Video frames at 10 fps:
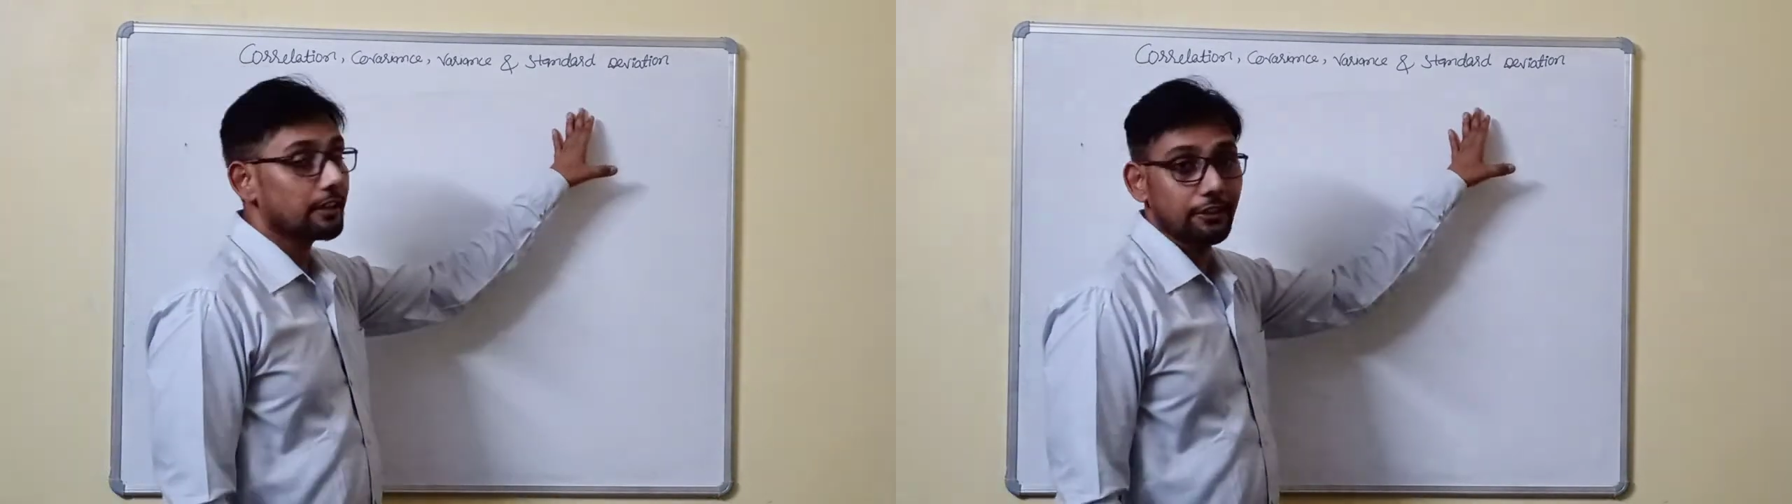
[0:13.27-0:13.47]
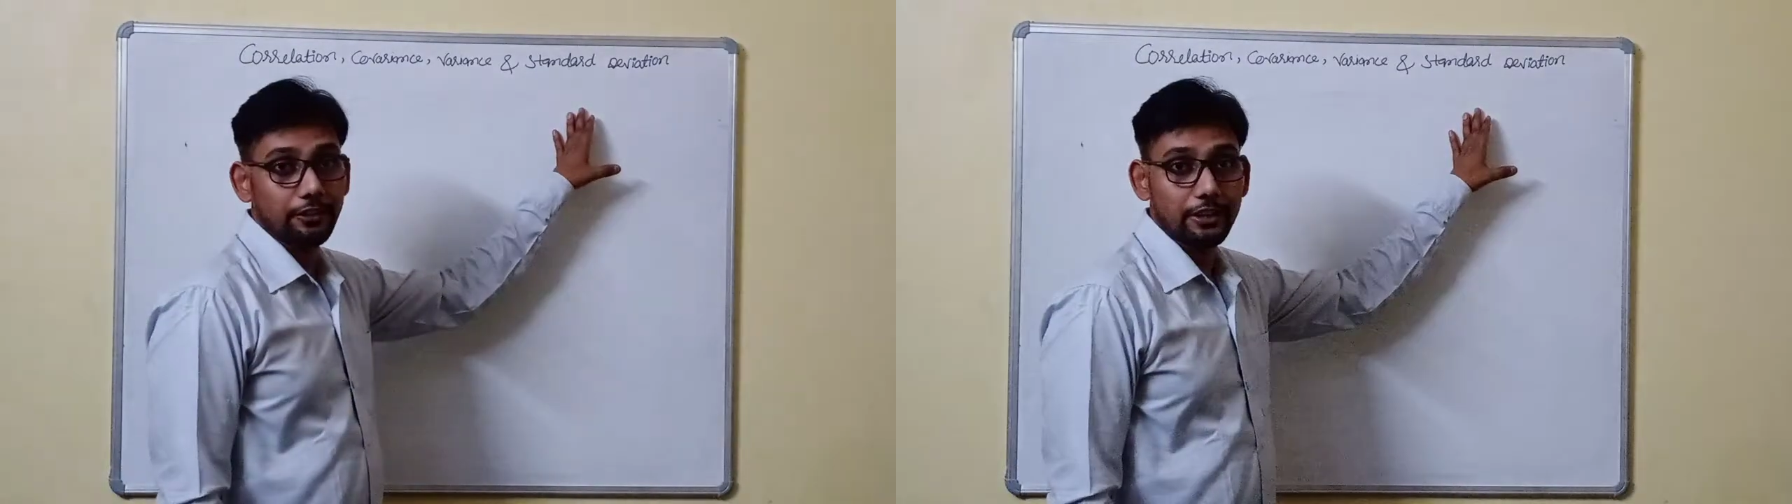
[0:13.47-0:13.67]

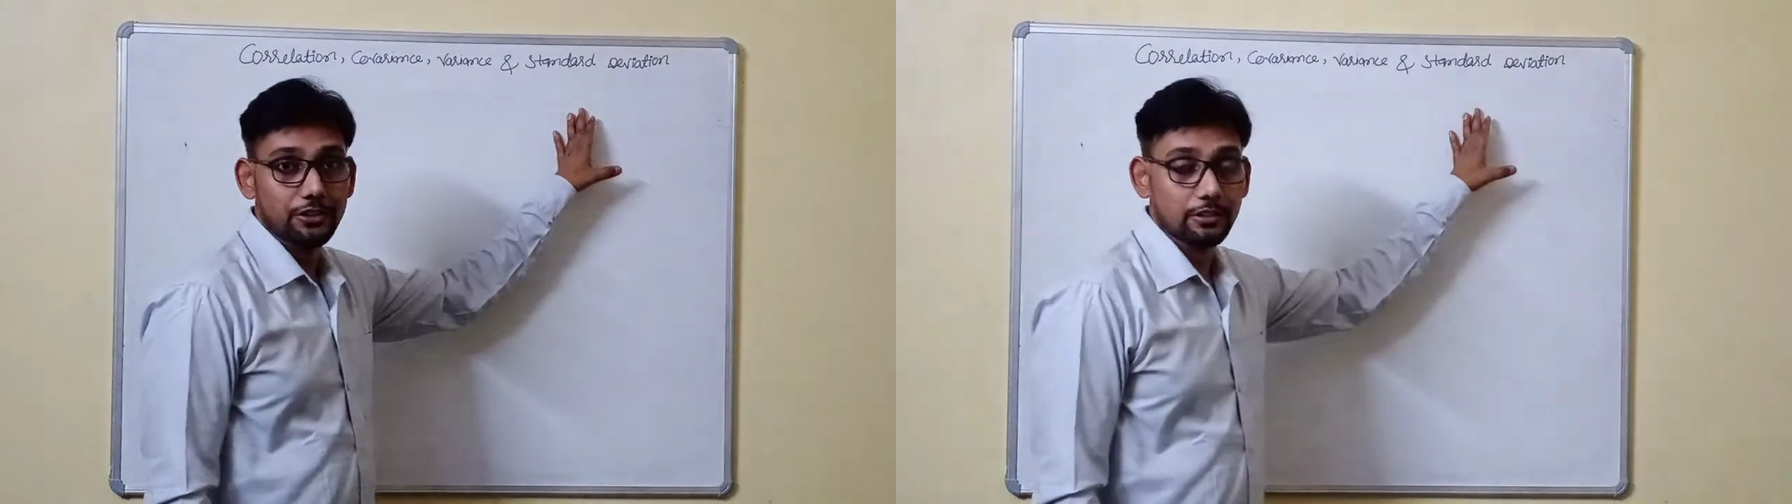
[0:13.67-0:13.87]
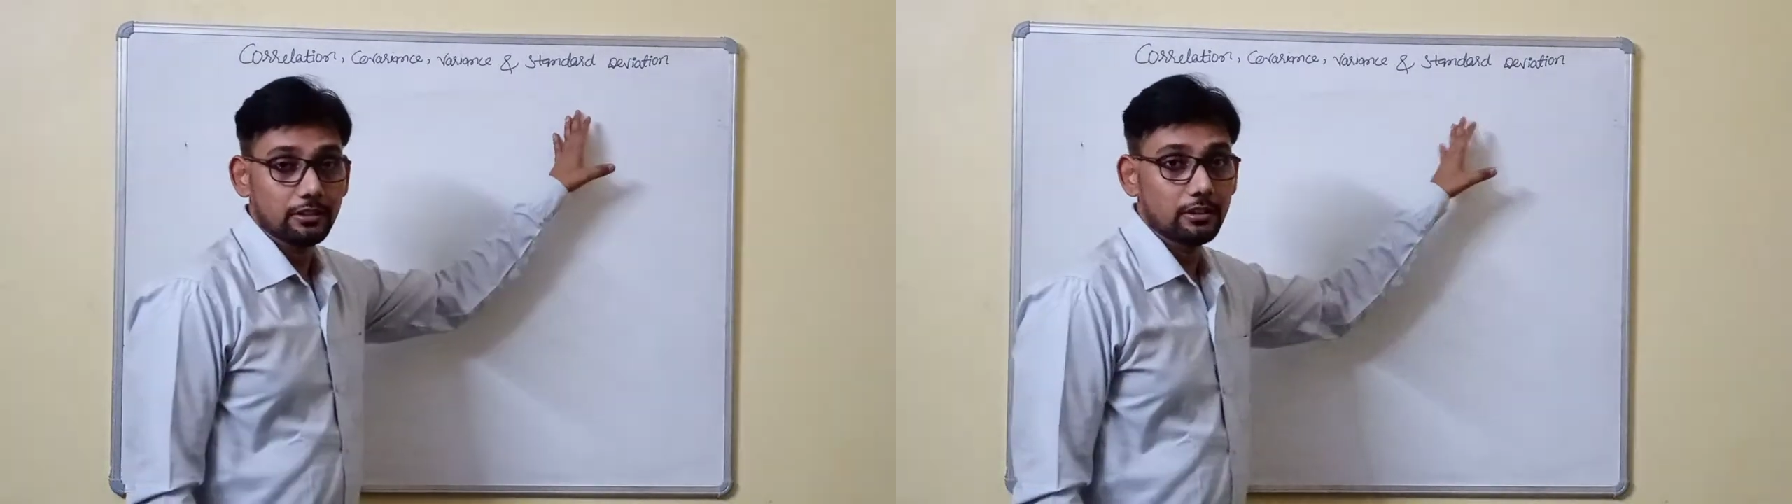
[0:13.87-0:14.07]

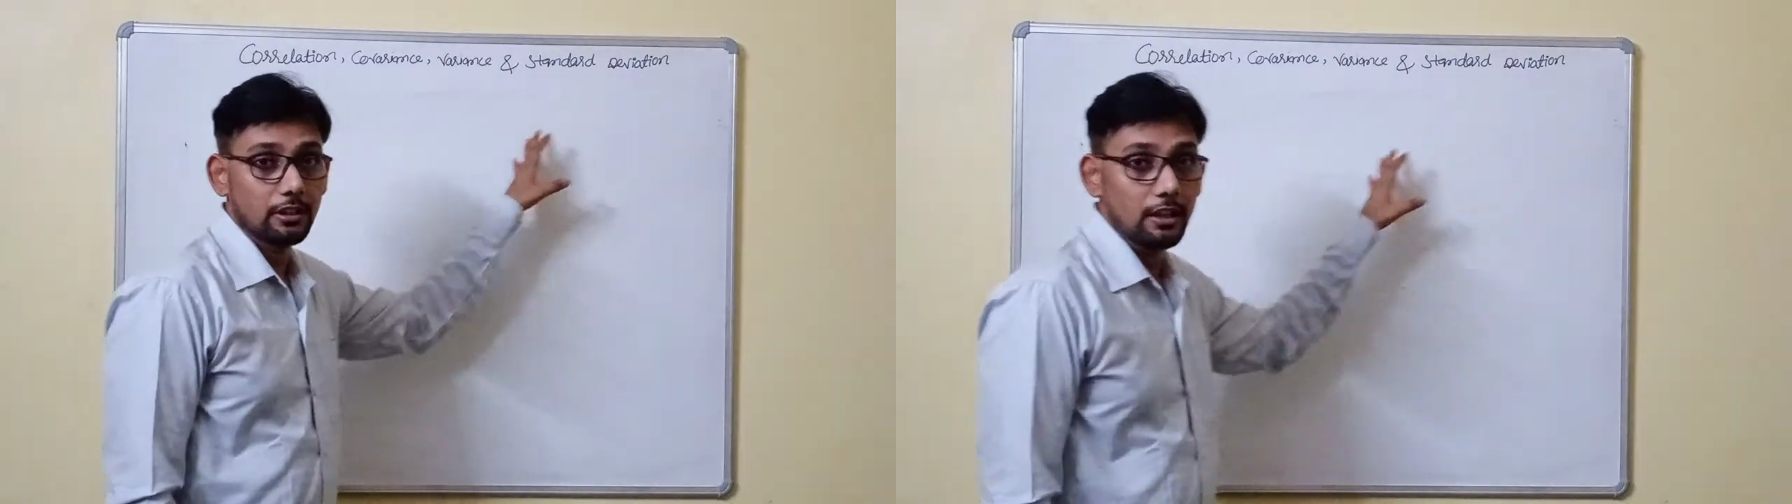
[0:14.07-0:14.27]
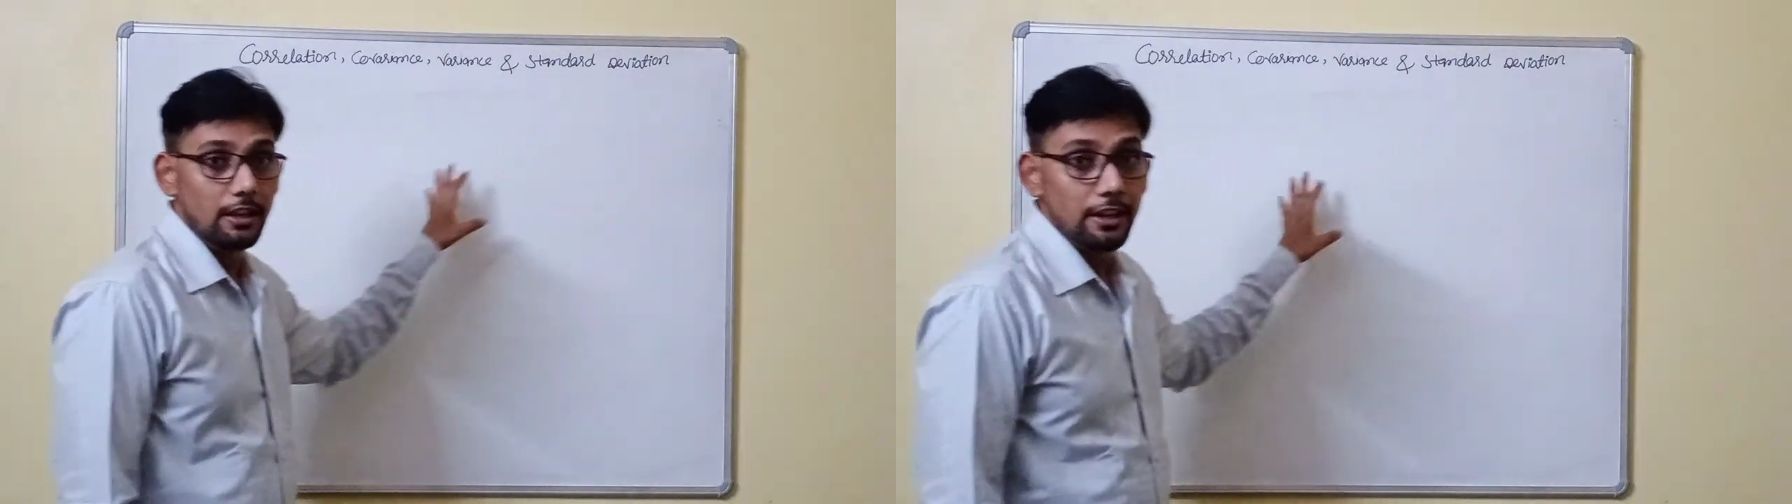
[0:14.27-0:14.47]
deviation.
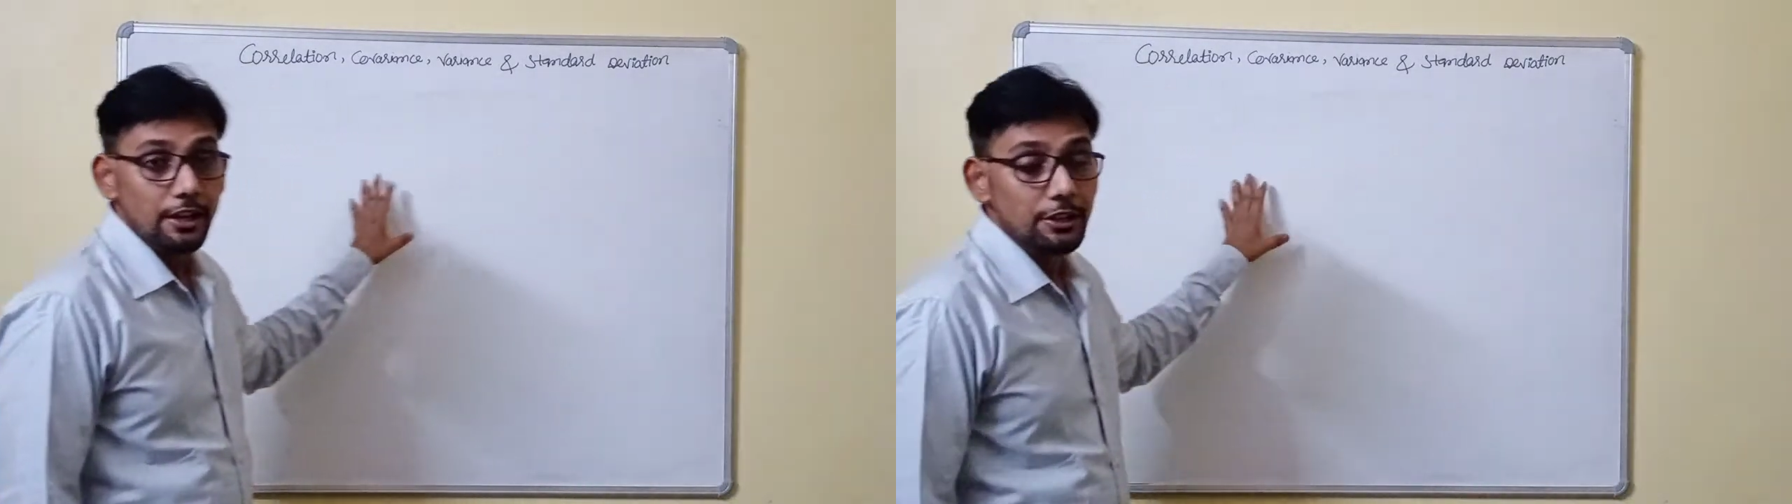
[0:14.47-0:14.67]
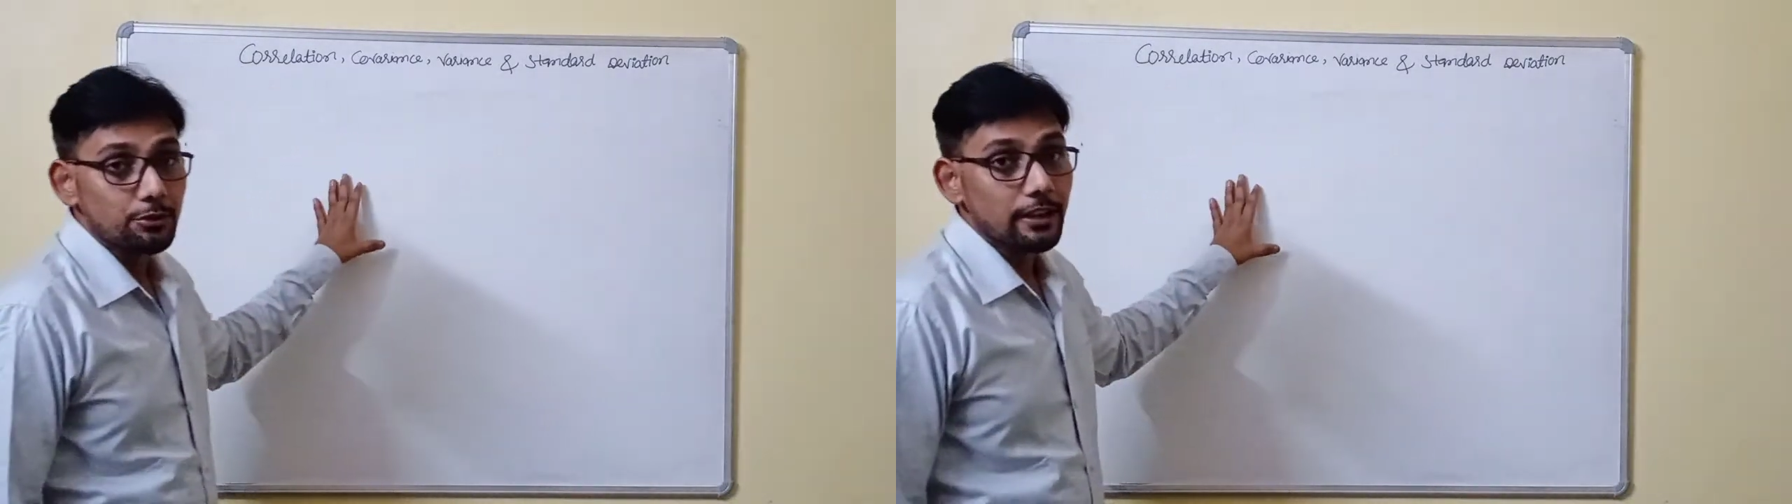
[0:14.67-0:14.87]

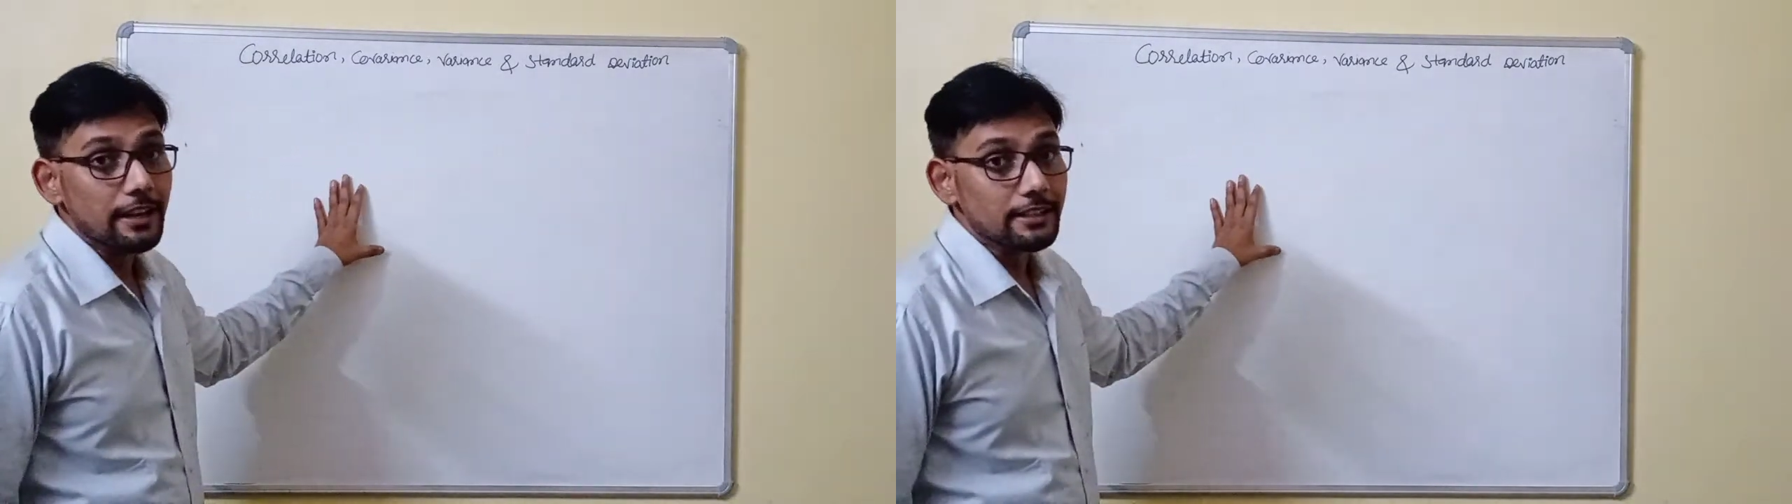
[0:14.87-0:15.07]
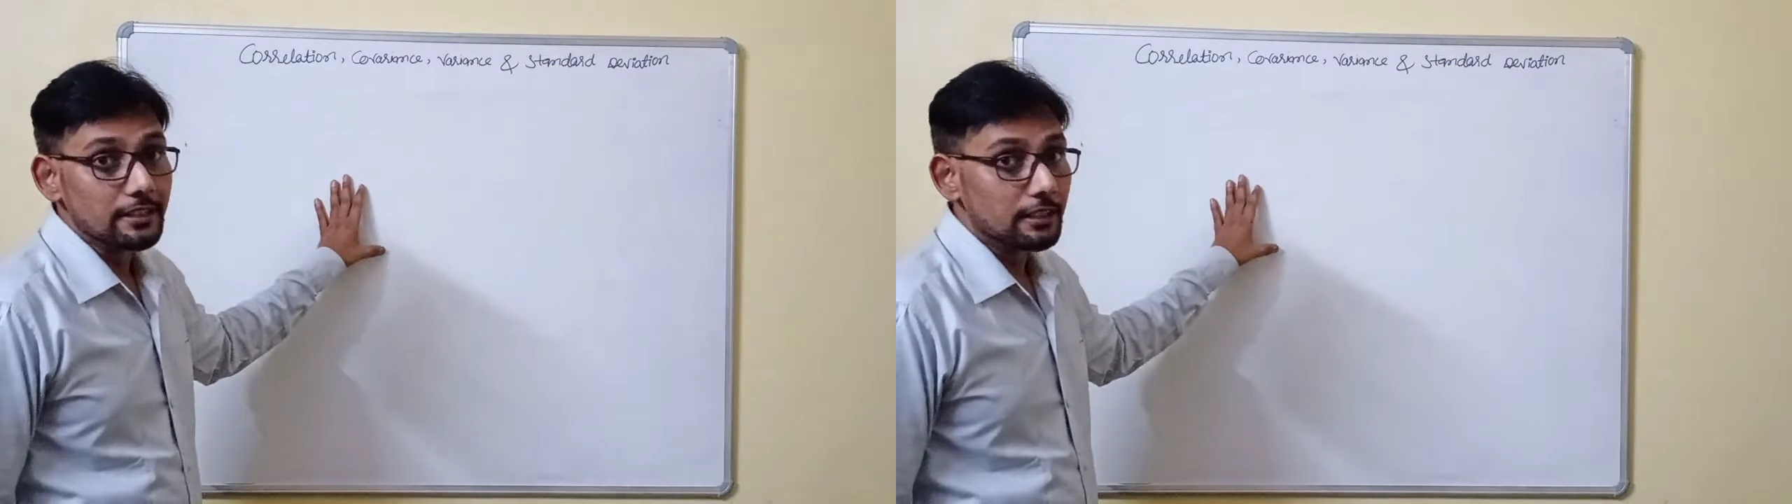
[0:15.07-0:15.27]
So guys,